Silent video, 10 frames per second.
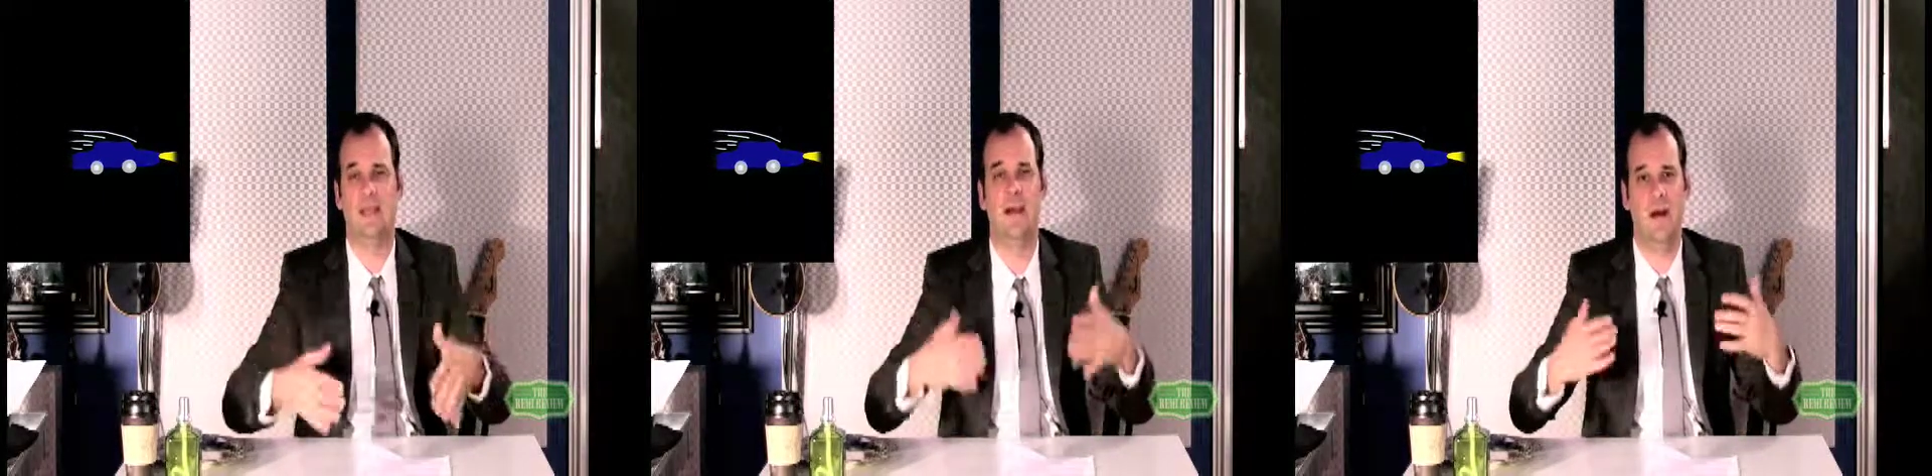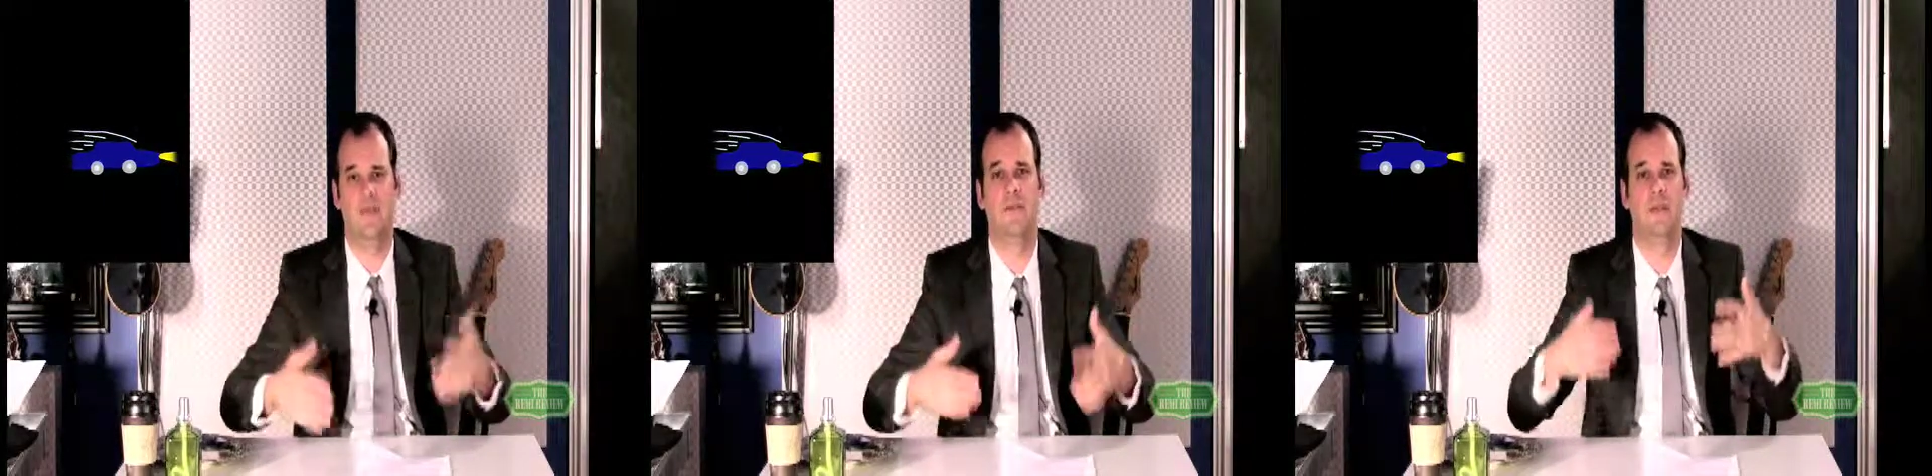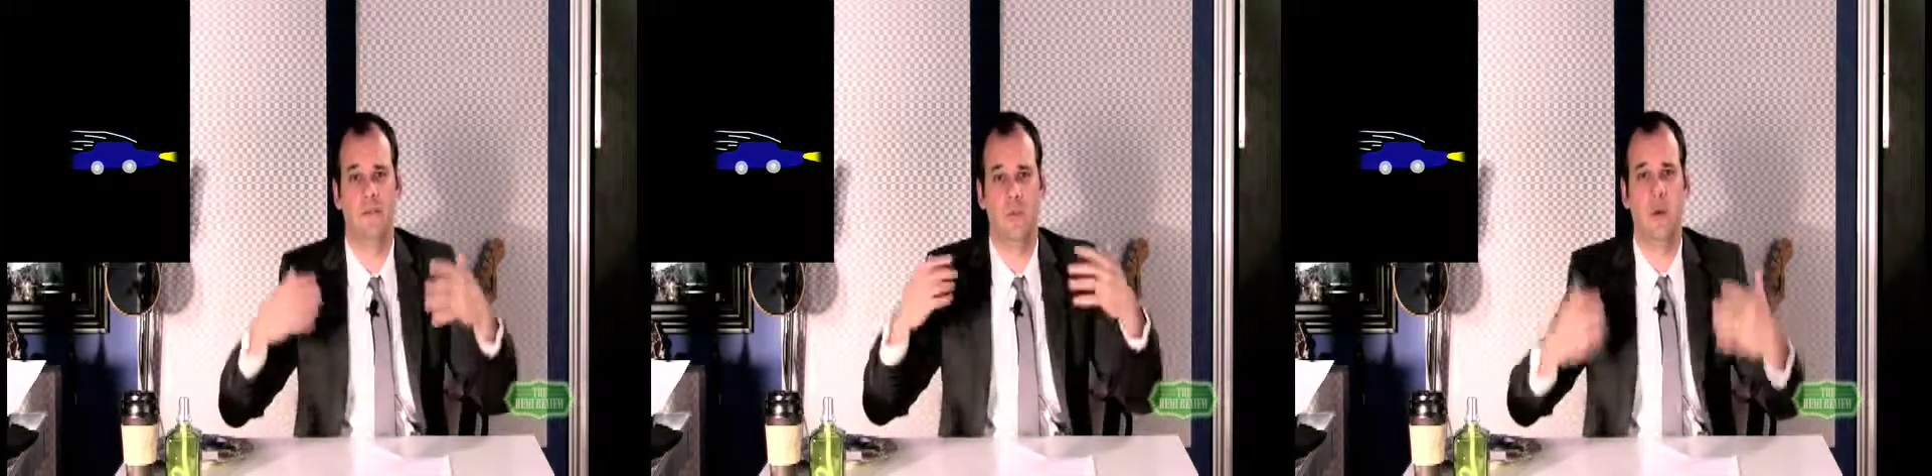off of
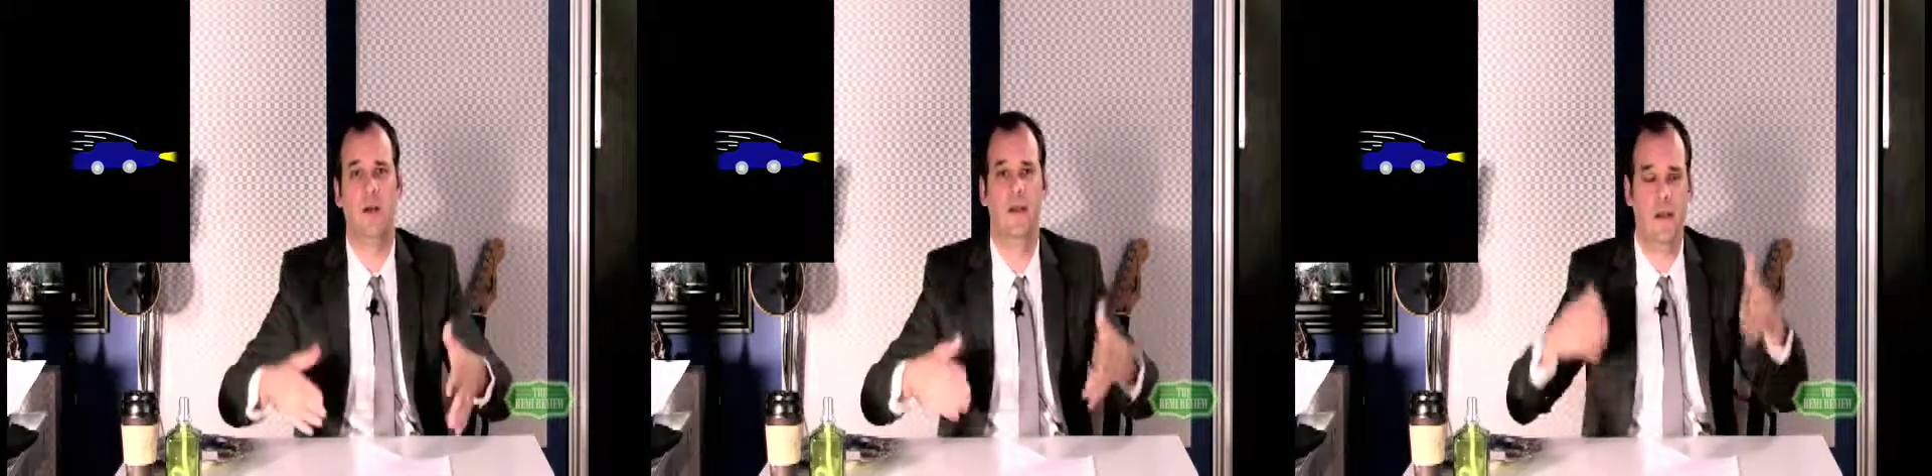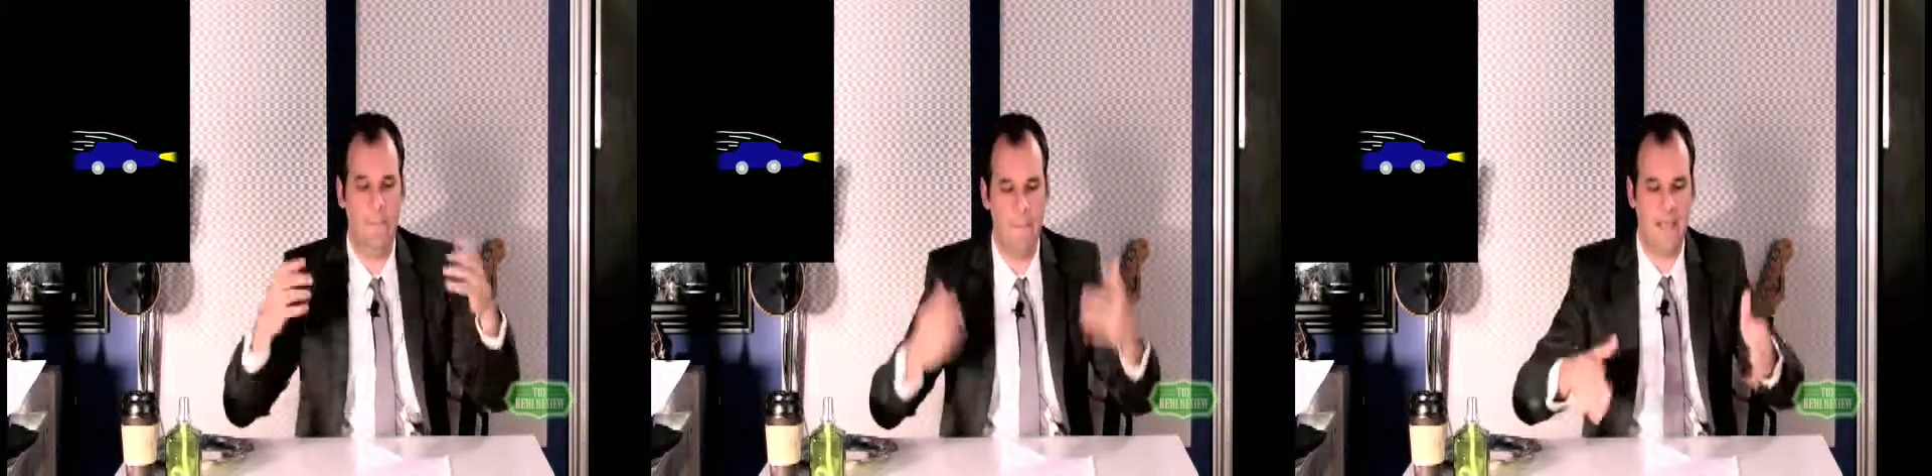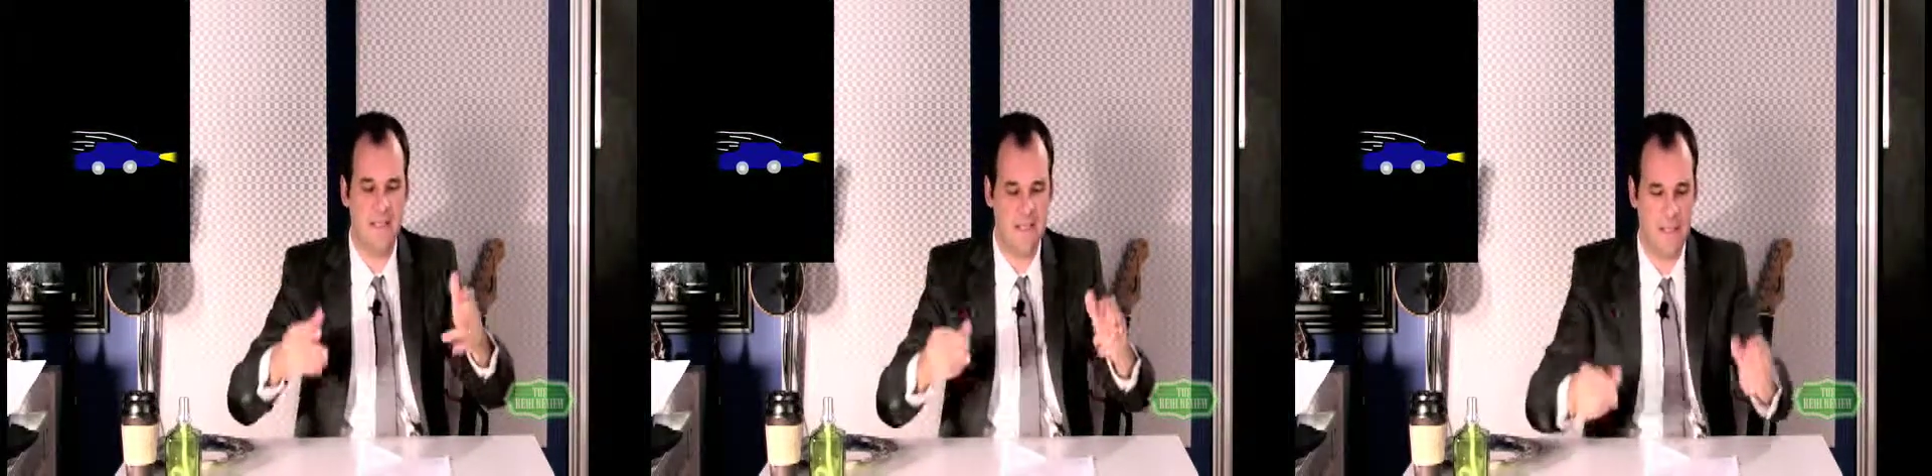this one
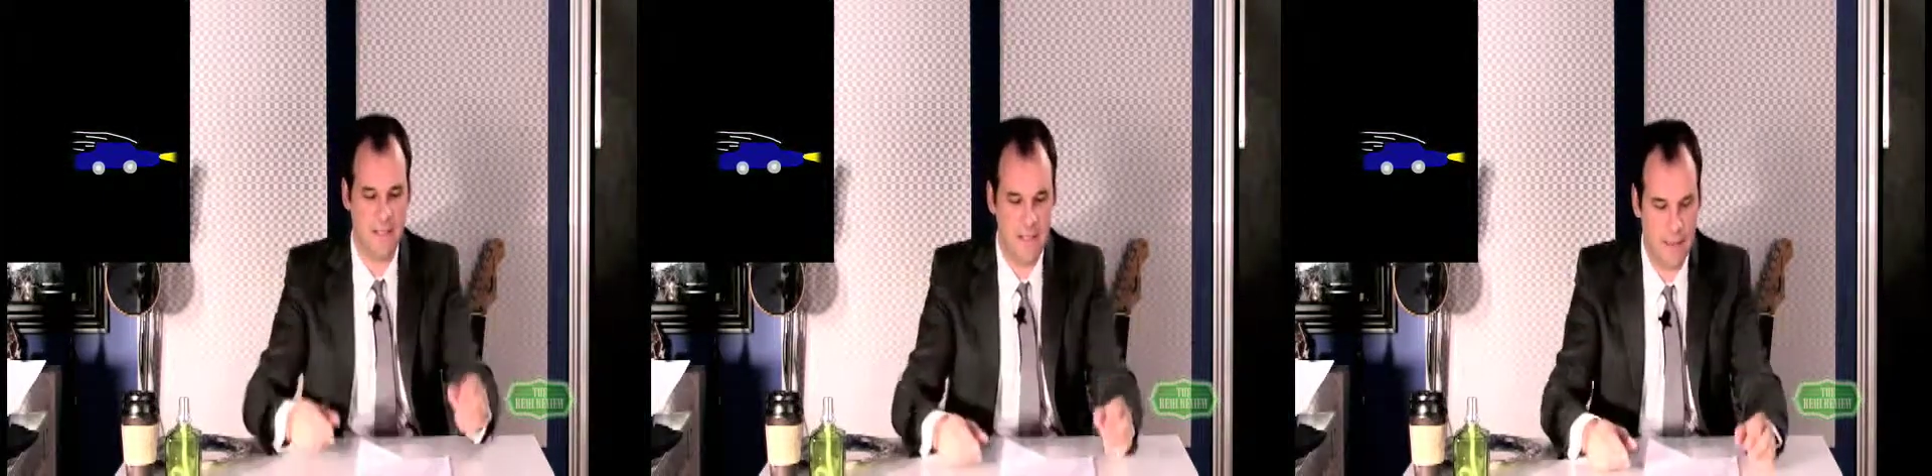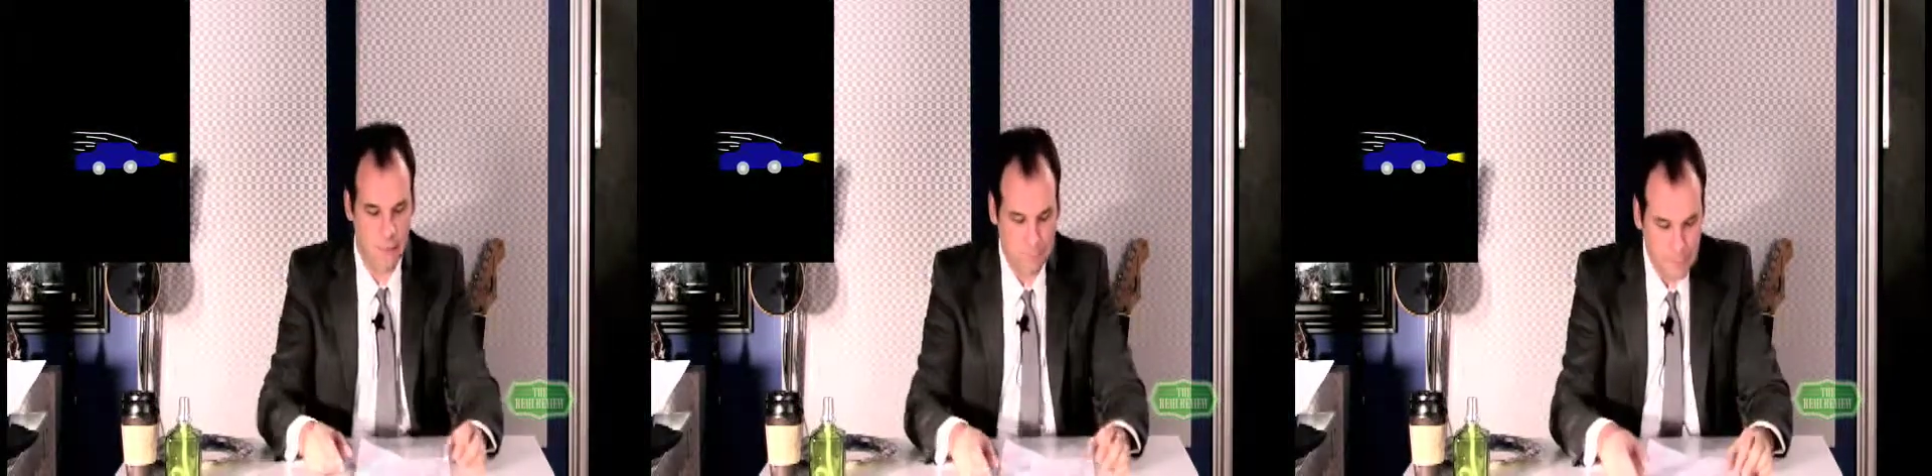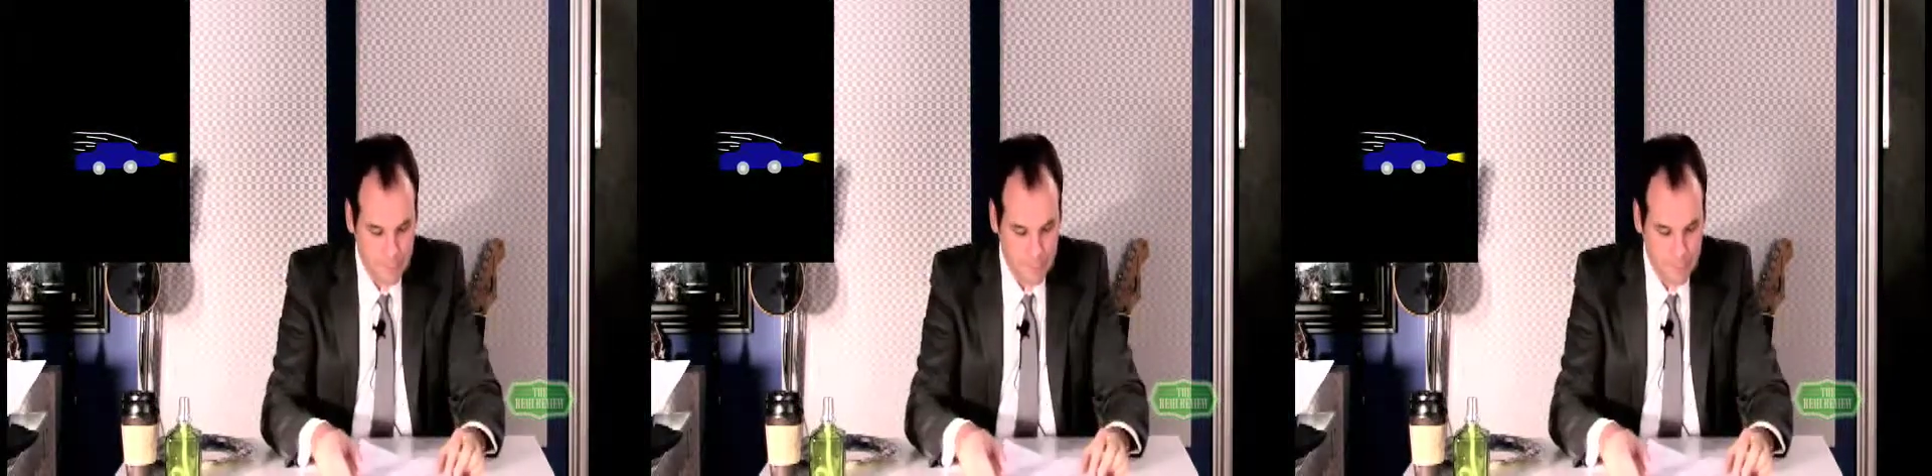amazing idea.